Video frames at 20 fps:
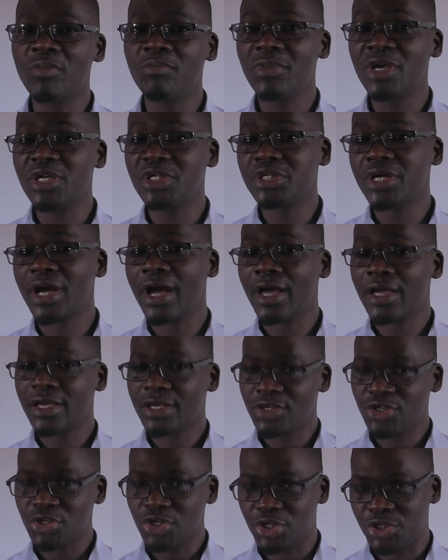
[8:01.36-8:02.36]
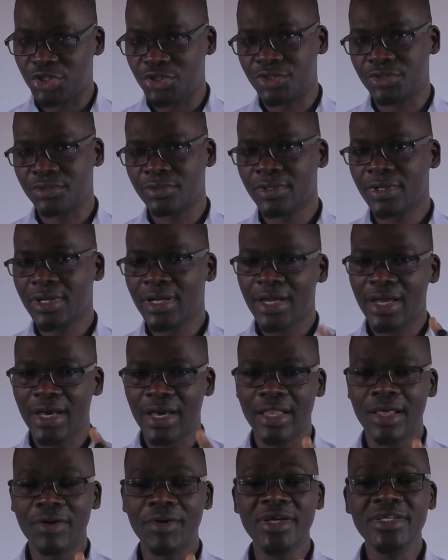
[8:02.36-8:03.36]
measure each.
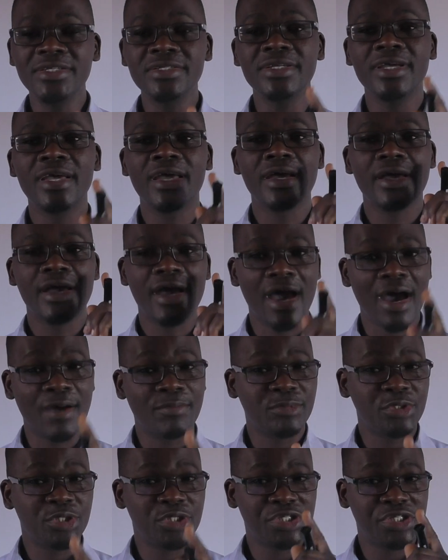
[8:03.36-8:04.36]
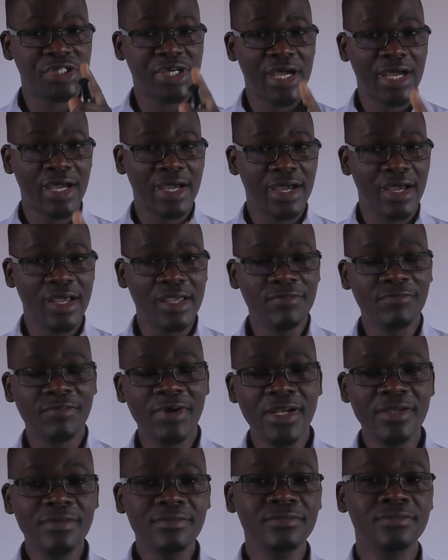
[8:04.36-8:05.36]
Otherwise, I'm Teacher
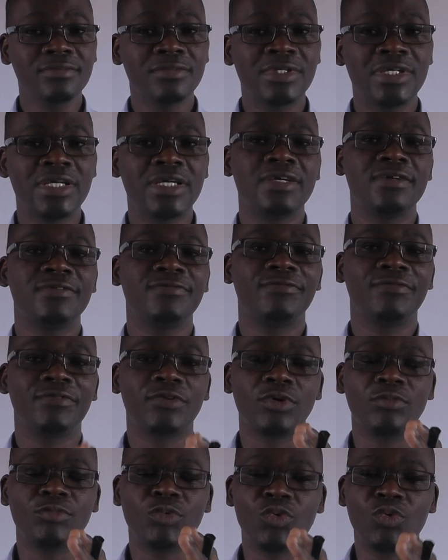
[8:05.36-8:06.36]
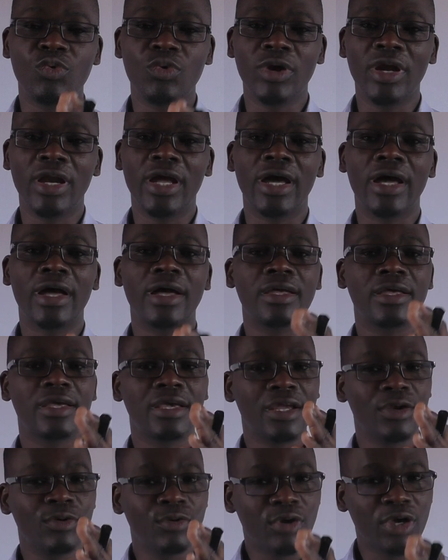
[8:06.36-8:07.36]
Ivan from Wuna
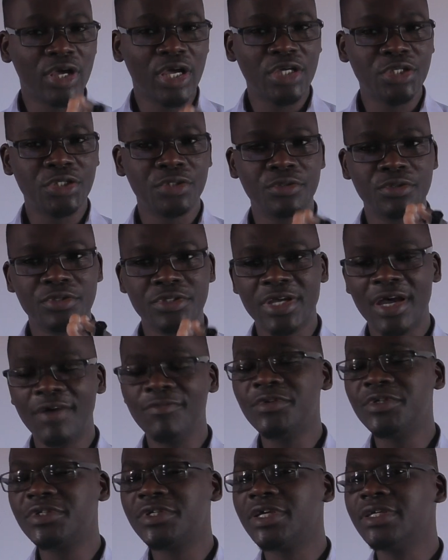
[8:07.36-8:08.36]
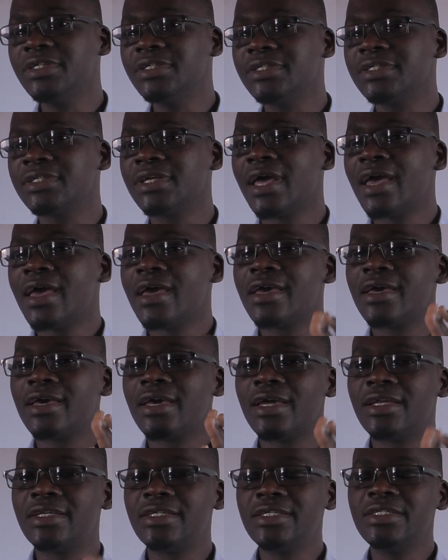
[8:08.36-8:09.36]
Educational Services,
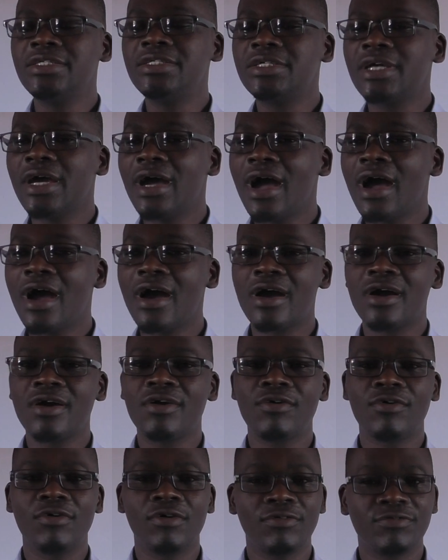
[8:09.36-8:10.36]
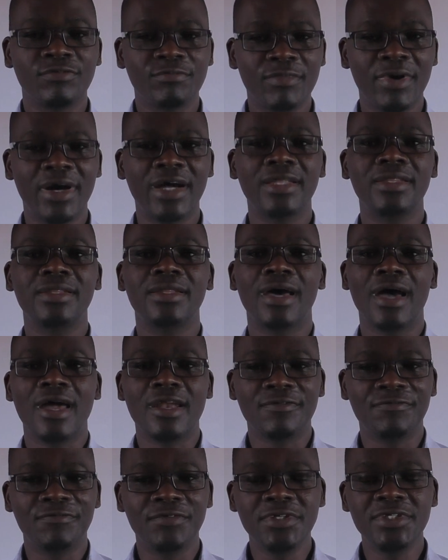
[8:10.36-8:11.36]
a teacher of math
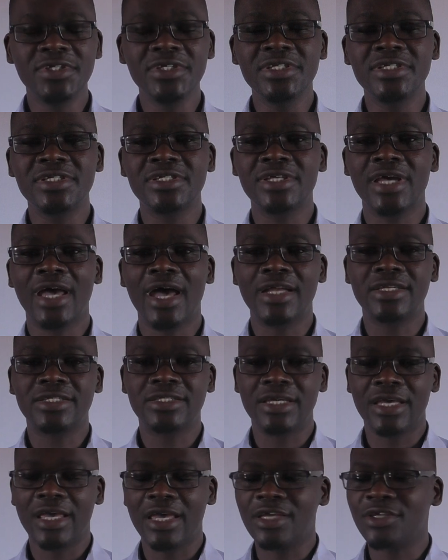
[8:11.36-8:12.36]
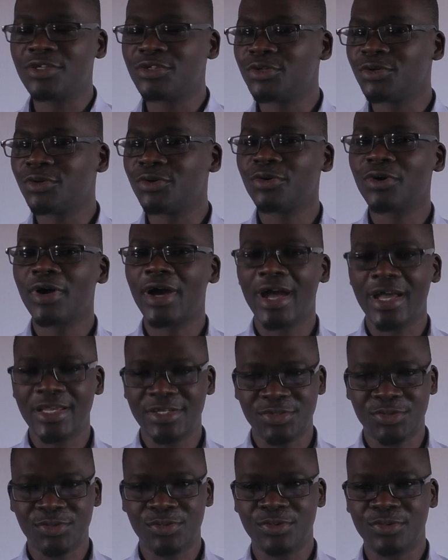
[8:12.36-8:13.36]
and physics at Angel High
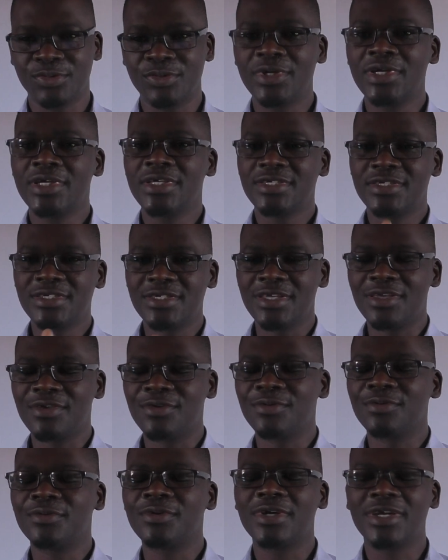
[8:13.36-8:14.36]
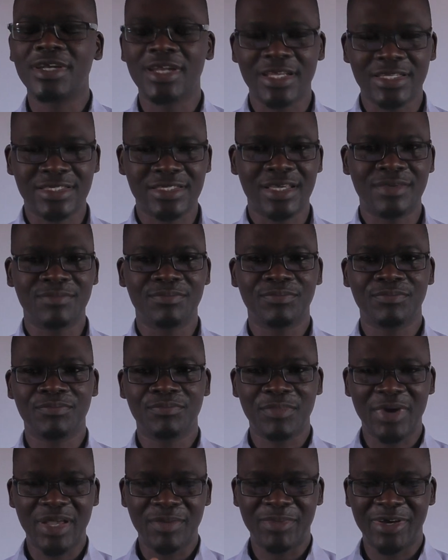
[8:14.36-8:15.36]
School. See you next time.
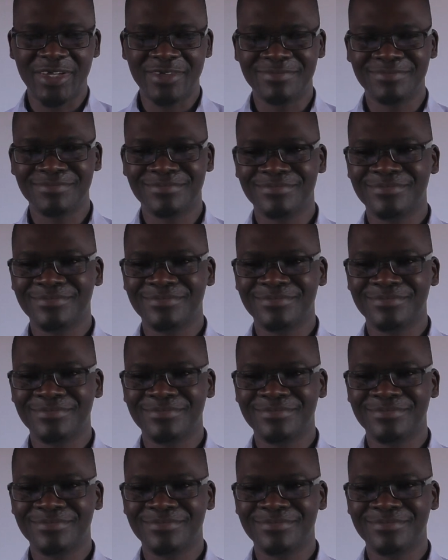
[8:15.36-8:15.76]
Bye-bye.